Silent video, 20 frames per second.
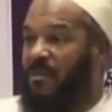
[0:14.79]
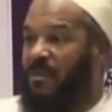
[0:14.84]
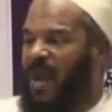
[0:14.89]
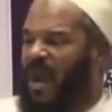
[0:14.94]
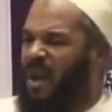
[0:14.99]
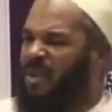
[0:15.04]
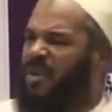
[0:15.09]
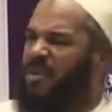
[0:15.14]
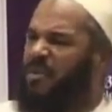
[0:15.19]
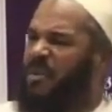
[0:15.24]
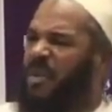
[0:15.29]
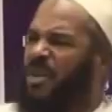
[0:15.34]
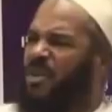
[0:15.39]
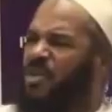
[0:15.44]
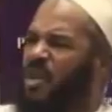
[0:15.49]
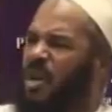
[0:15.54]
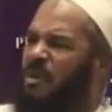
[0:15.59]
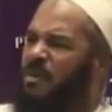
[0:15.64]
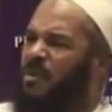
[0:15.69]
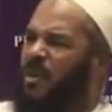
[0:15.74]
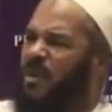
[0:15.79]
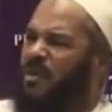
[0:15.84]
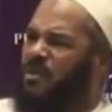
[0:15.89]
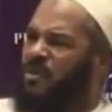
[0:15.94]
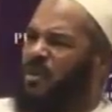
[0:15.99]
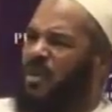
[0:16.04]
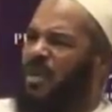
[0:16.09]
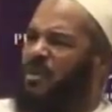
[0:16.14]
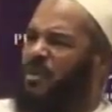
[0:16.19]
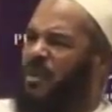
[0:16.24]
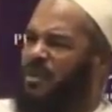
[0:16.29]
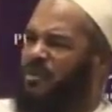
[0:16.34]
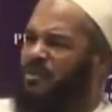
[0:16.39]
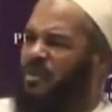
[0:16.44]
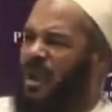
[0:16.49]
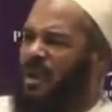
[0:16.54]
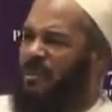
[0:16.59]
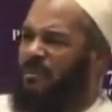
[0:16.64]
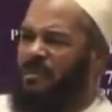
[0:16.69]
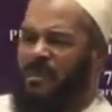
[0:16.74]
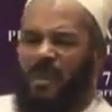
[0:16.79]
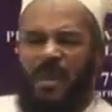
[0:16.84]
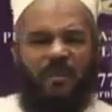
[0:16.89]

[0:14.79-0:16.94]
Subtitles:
how do we determine what's good and what's wrong?